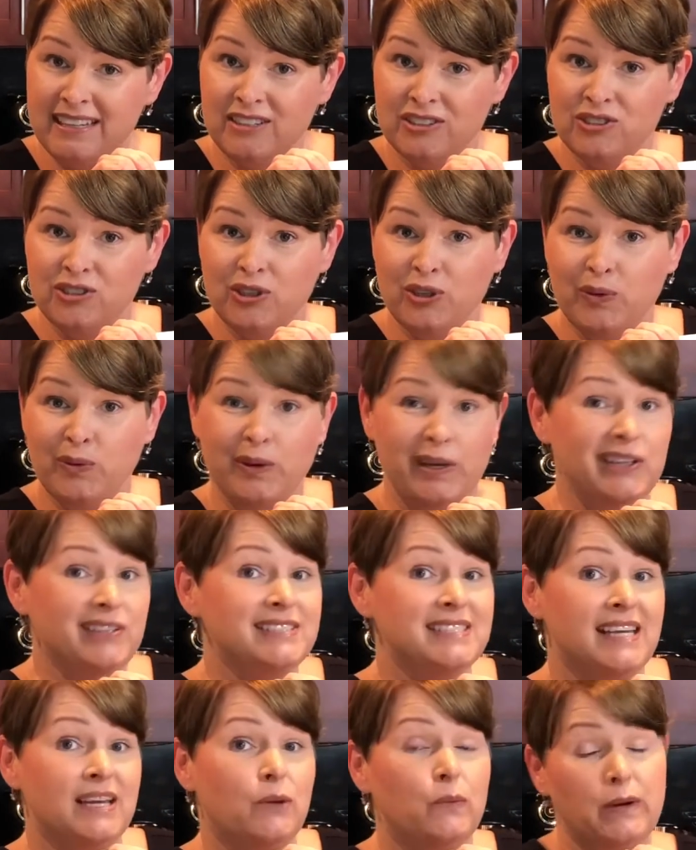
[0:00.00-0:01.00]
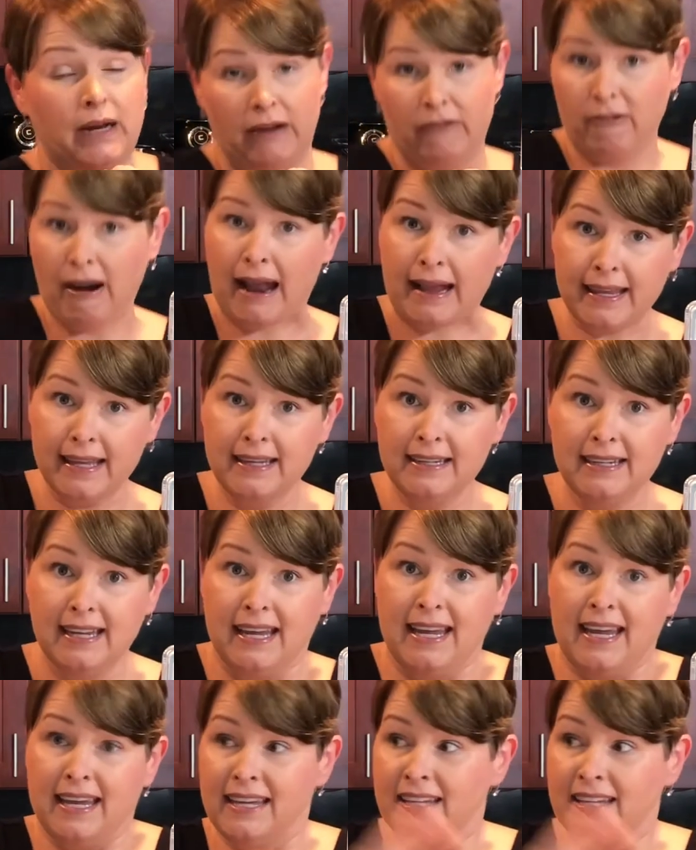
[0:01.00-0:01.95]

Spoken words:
and I'll show you what it looks like when I rack it